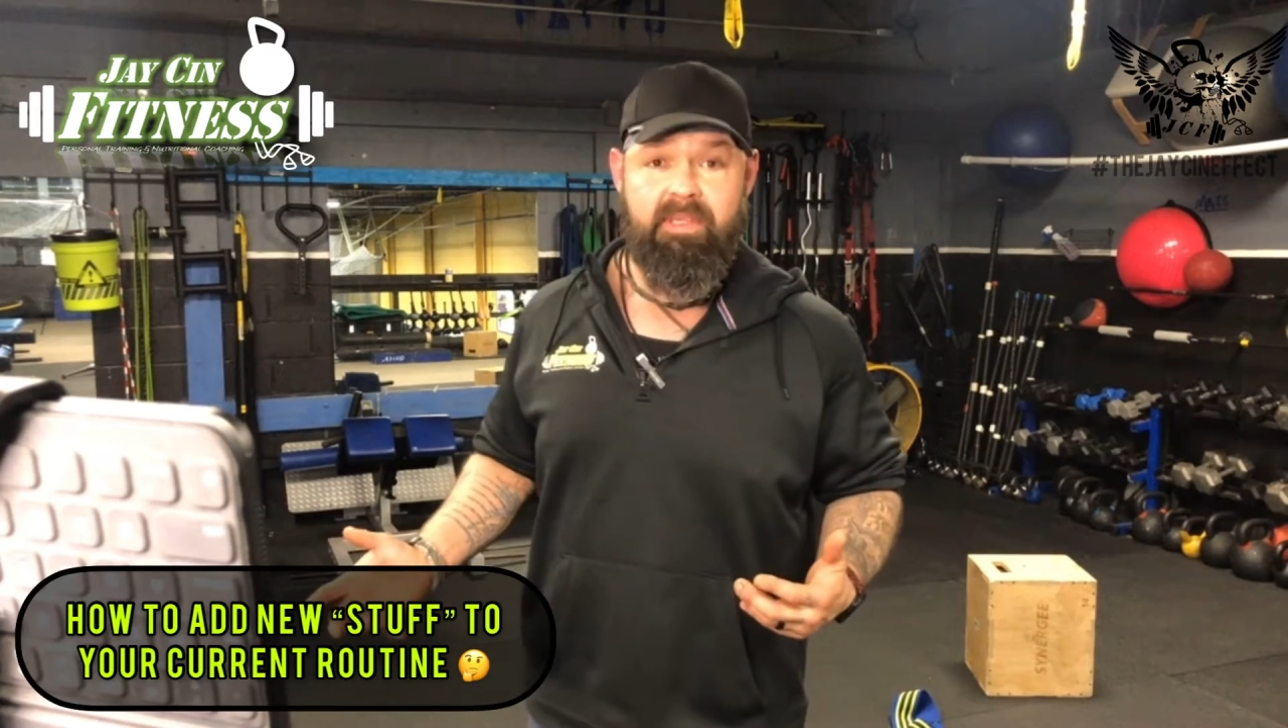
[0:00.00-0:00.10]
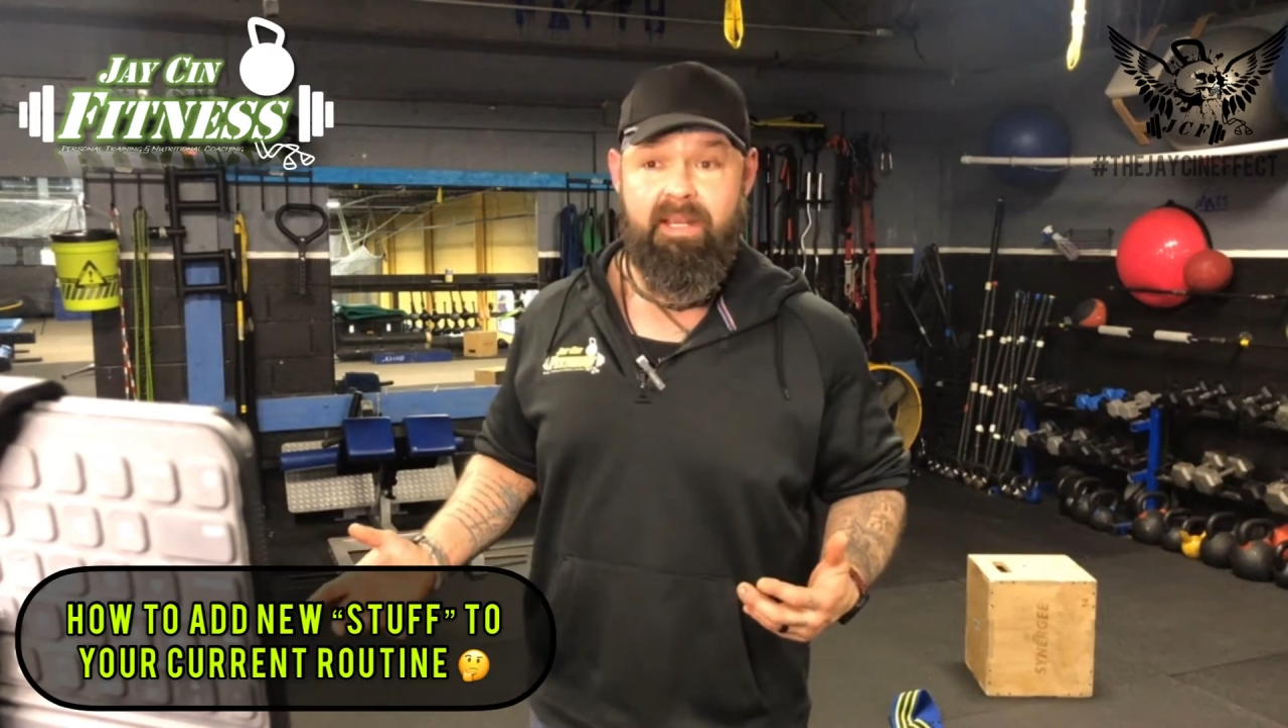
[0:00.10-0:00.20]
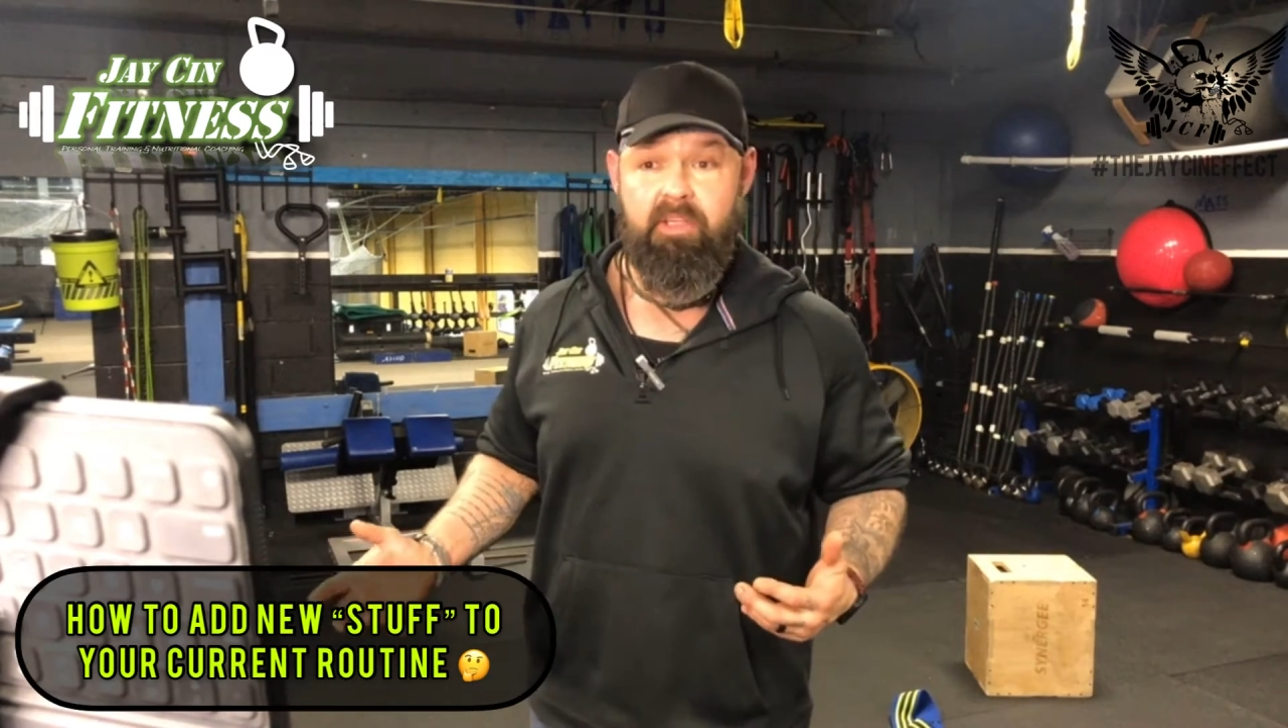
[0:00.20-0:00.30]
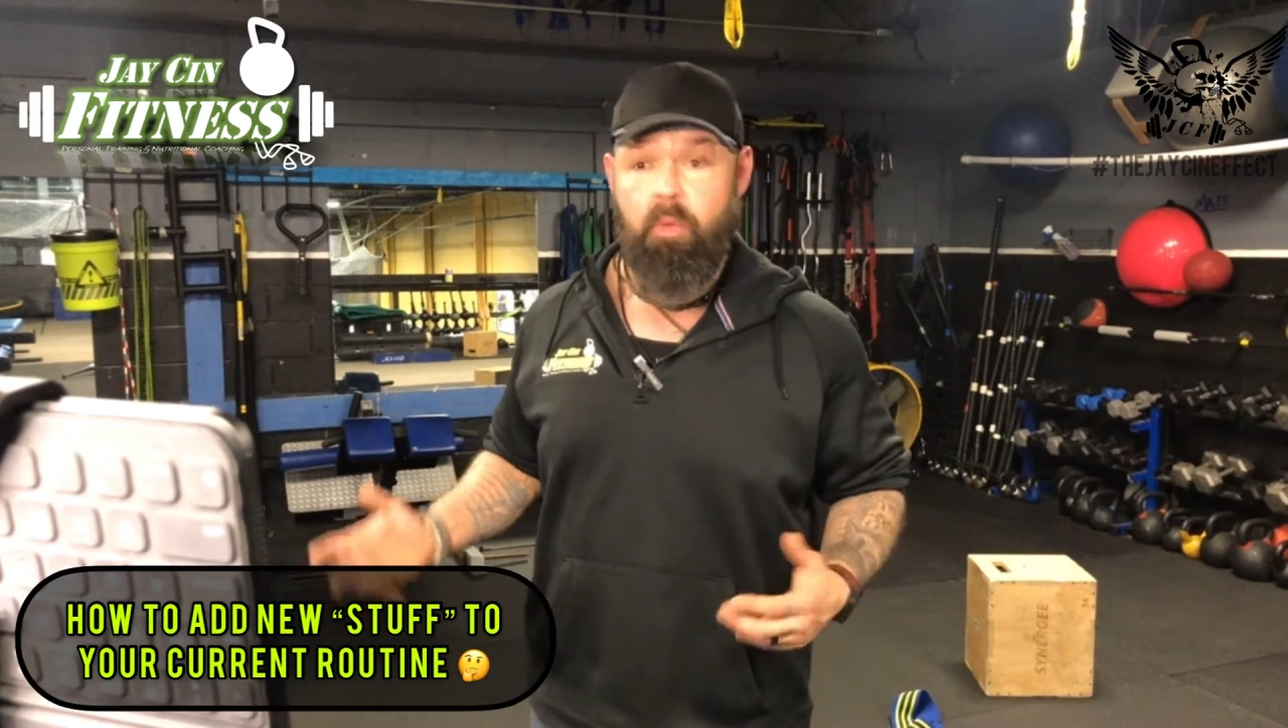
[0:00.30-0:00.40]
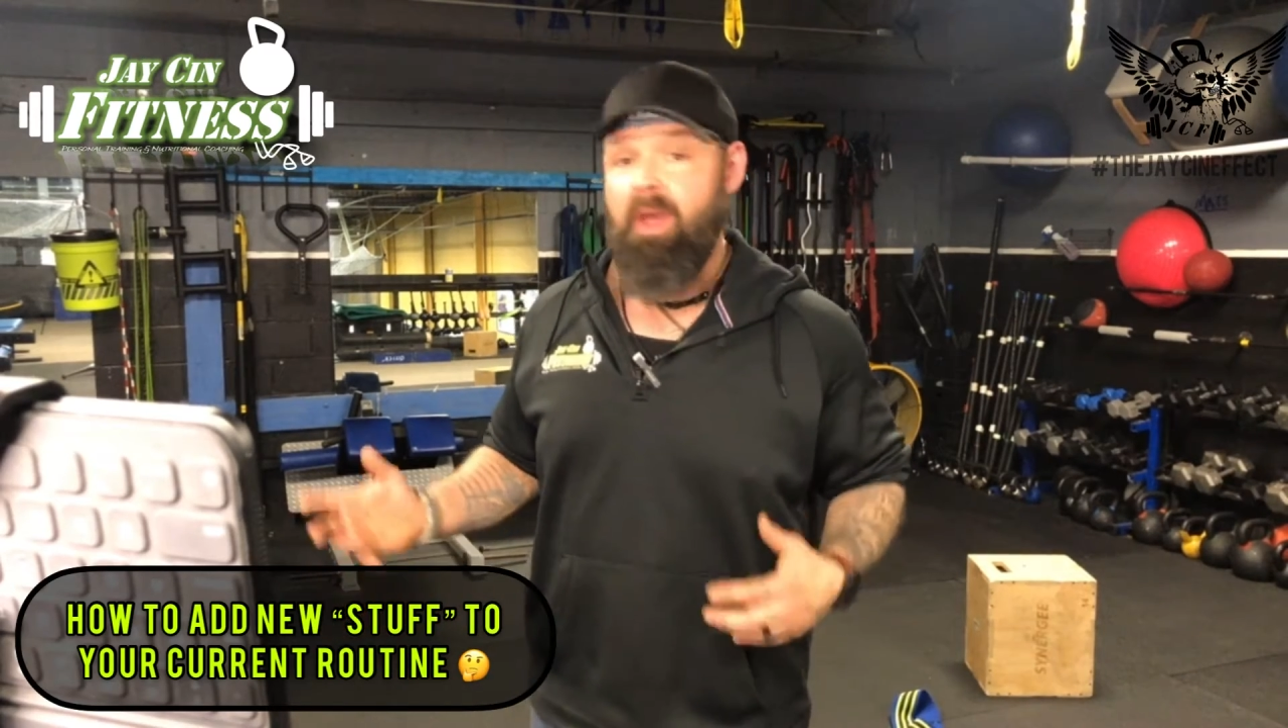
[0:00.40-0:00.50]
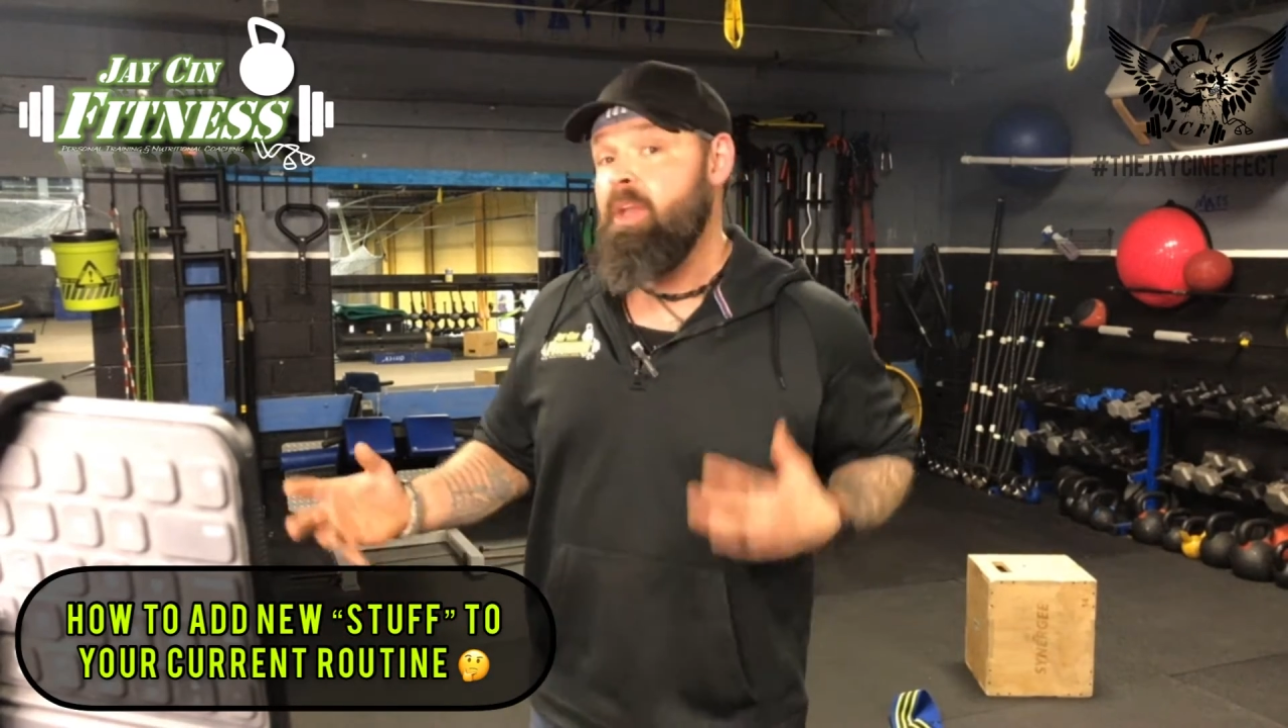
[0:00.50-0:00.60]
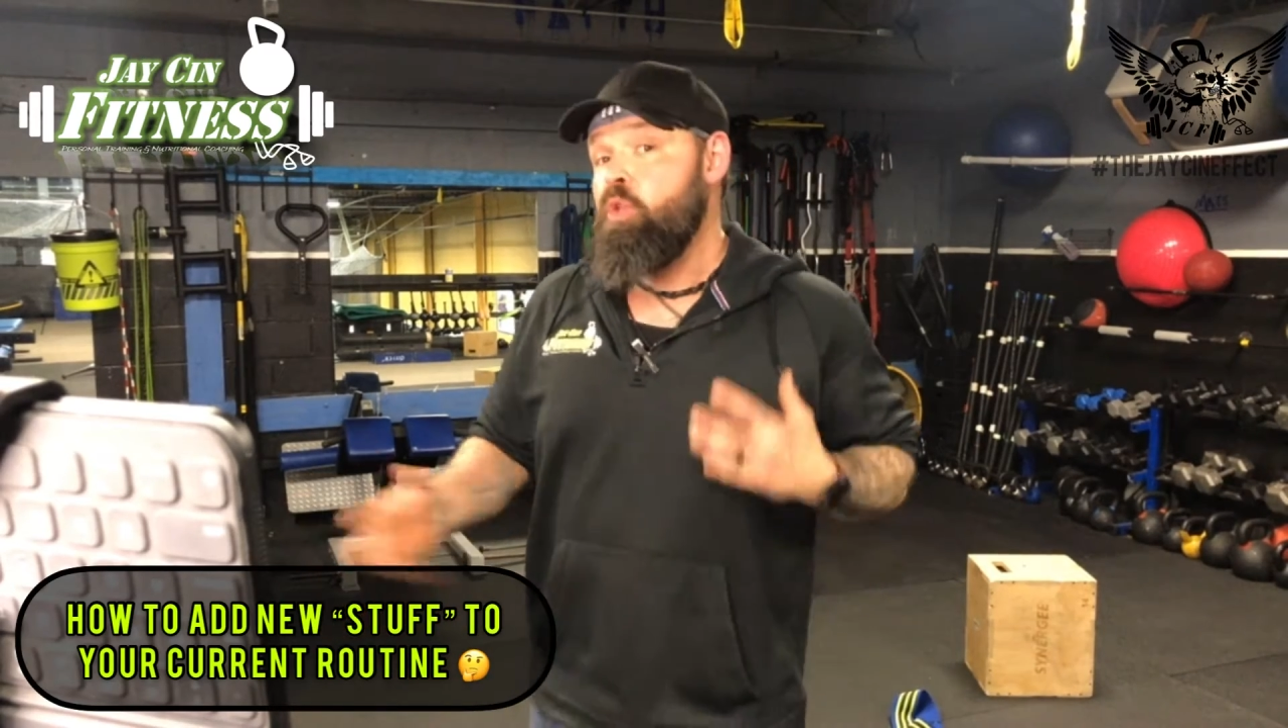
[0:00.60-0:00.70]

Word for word: you got to do,